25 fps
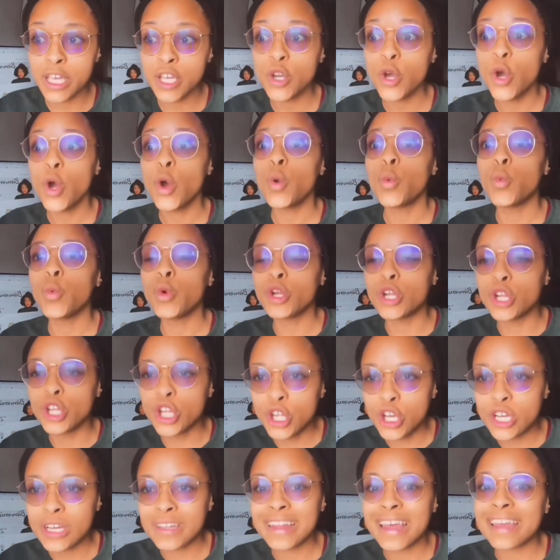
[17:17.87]
would
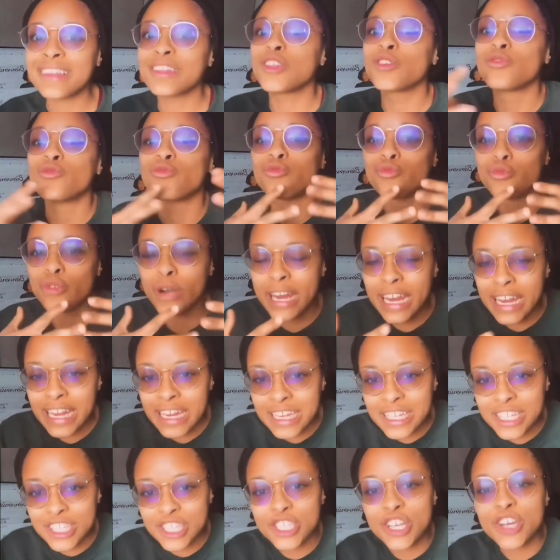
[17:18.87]
look like the
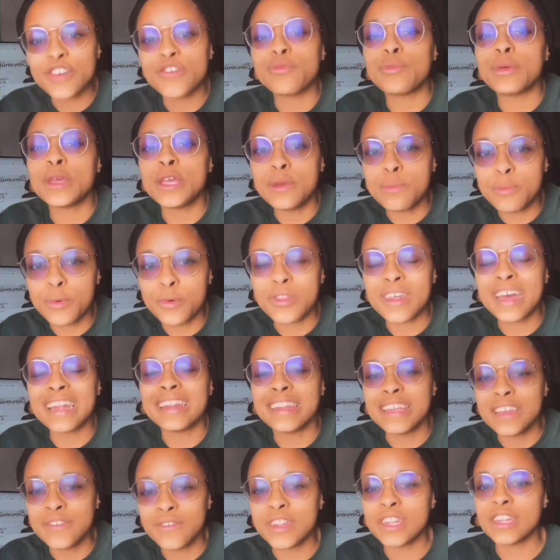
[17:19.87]
range of people that live
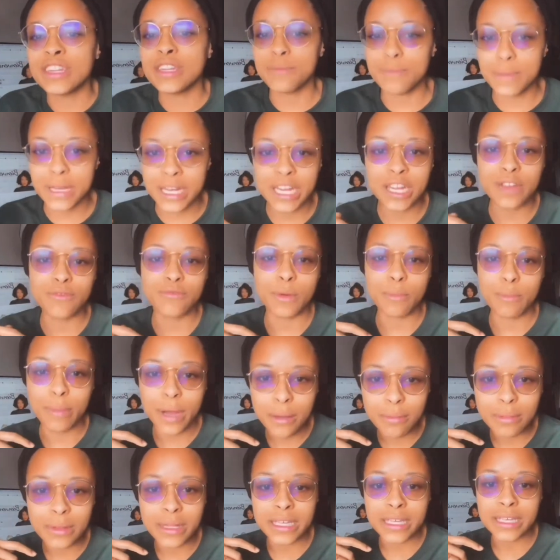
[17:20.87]
in the Dominican
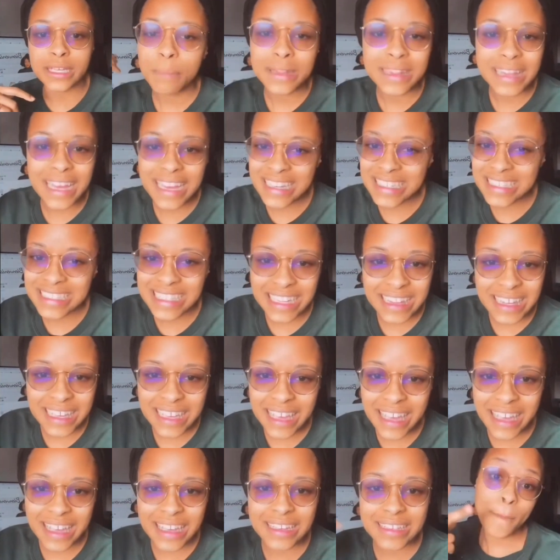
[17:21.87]
Republic. But that is not the
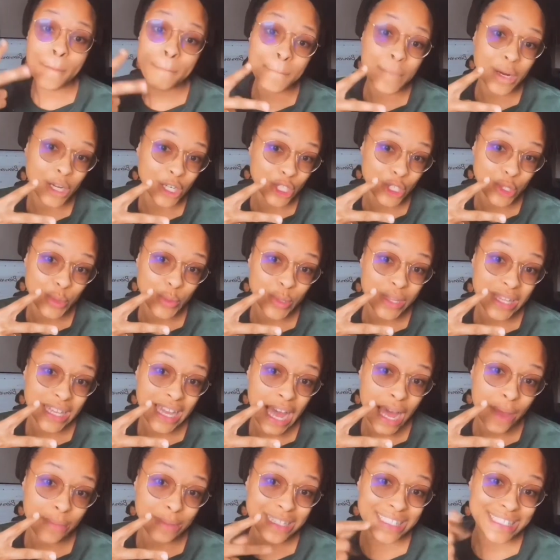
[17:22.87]
case. Part 2 in the
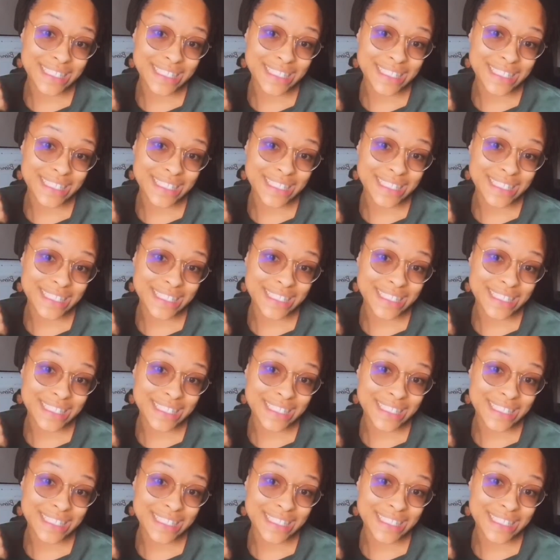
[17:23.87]
comments.